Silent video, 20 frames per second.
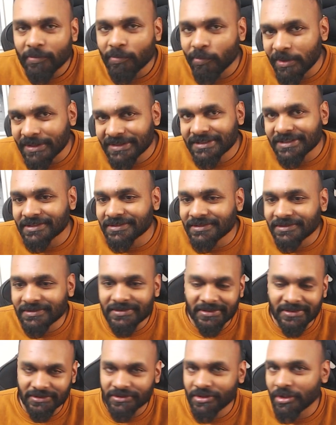which is
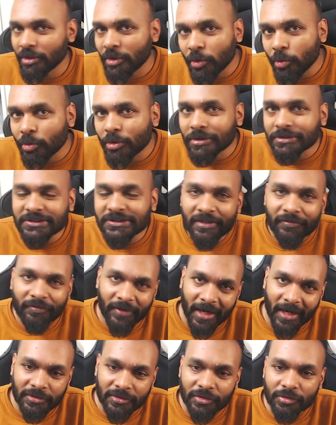just a glucose and
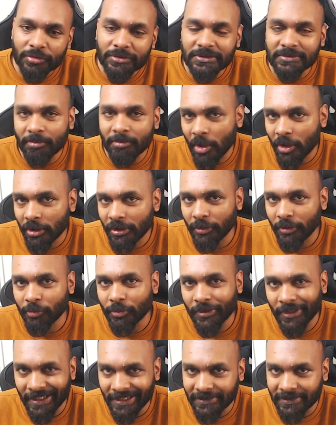fructose molecule
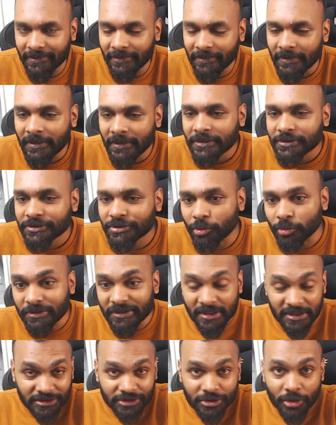together. So
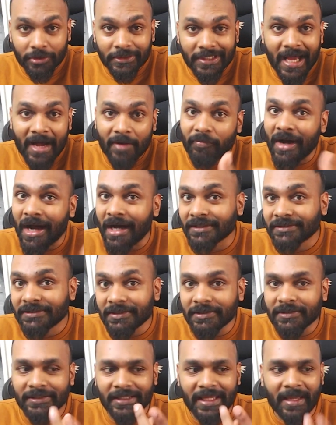this could have
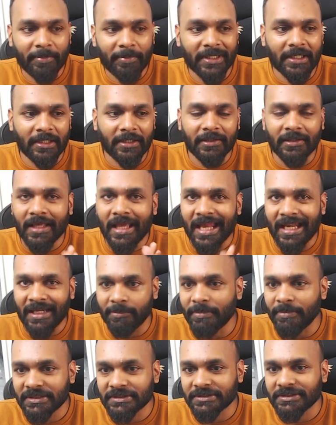other chemical
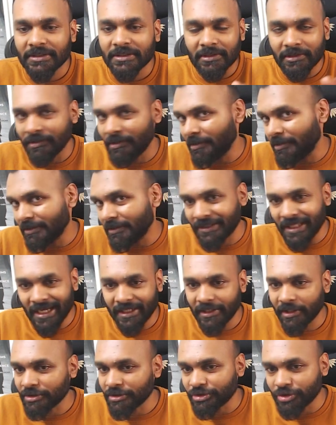elements uh,
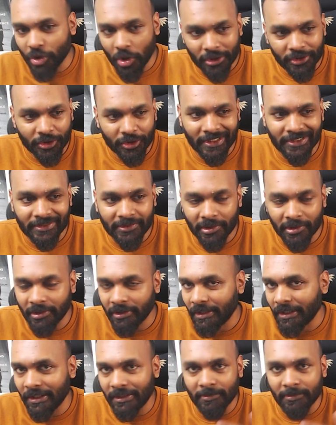that are joined together
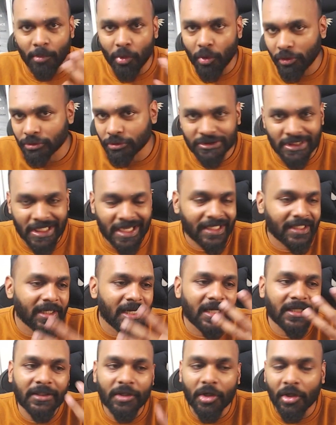in
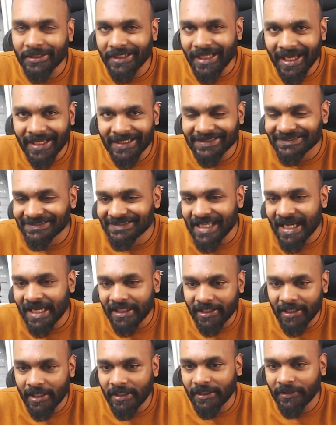monosaccharide or
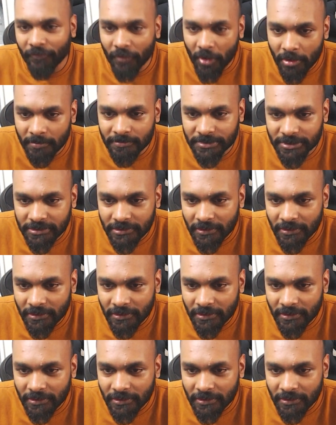disaccharide forms.